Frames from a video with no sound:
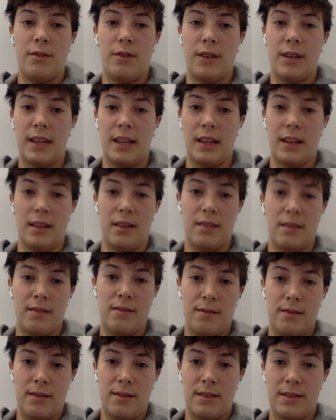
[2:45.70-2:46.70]
at
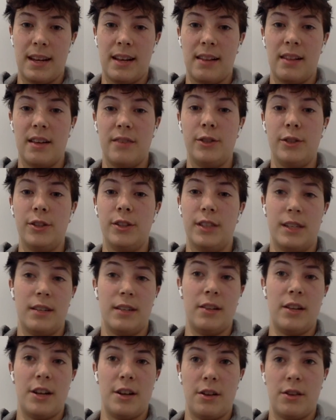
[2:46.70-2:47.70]
state level, and
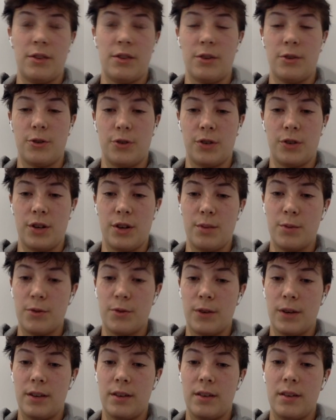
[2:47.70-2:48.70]
a lot of the social comps
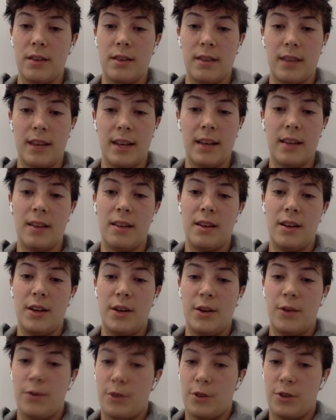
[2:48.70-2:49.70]
from that,
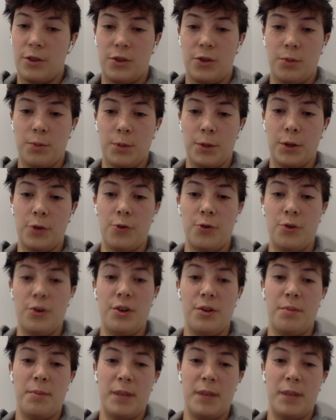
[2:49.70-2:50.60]
which is super cool.